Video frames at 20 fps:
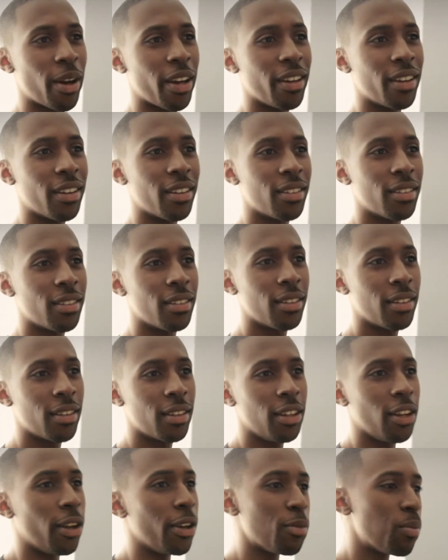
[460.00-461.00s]
by it.
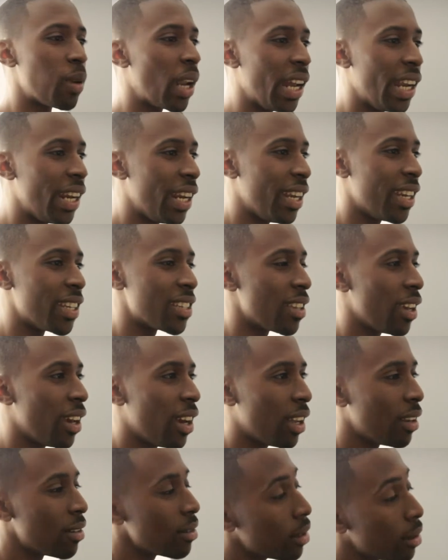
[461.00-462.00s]
You know, he's playing it in a
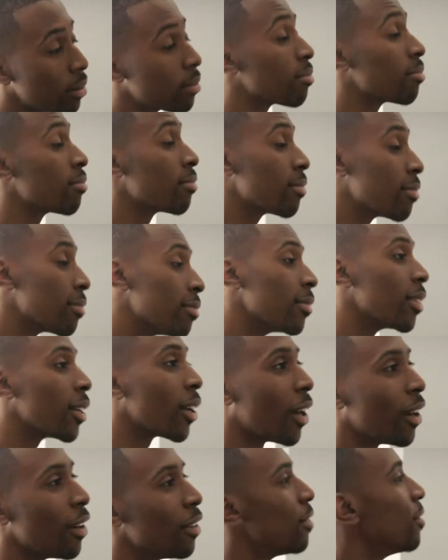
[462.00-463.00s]
set, and I'm like,
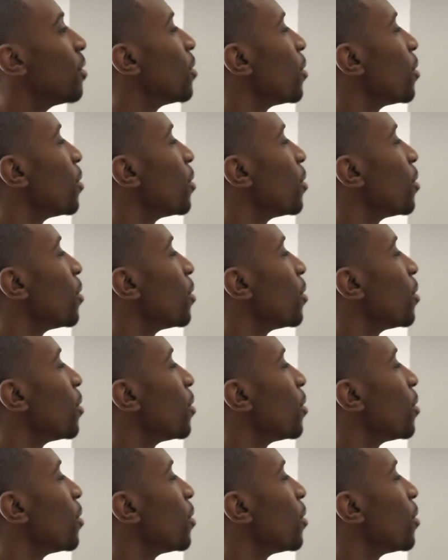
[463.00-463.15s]
okay,